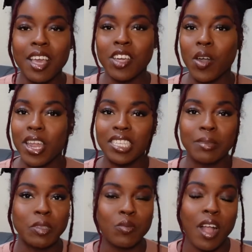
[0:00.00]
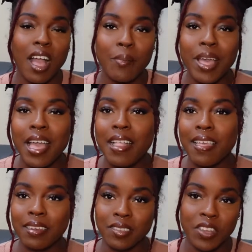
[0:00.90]
go ahead and subscribe,
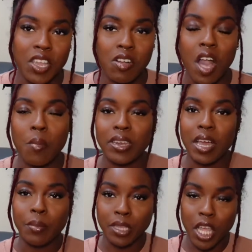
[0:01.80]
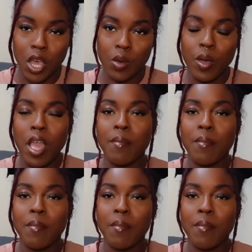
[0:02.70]
like this video, comment down below.